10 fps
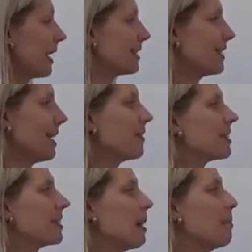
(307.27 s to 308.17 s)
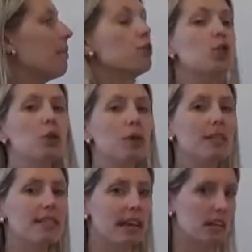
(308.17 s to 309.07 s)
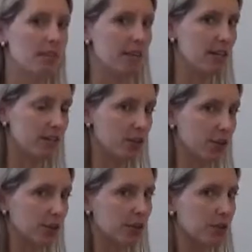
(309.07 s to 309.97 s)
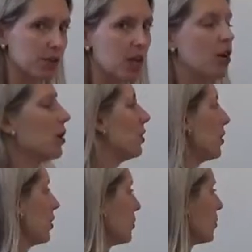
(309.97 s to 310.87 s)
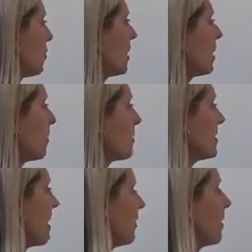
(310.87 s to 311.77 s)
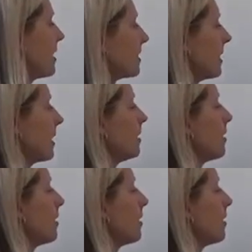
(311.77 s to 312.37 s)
less than the sum of two consecutive integers. So here with the seven less than,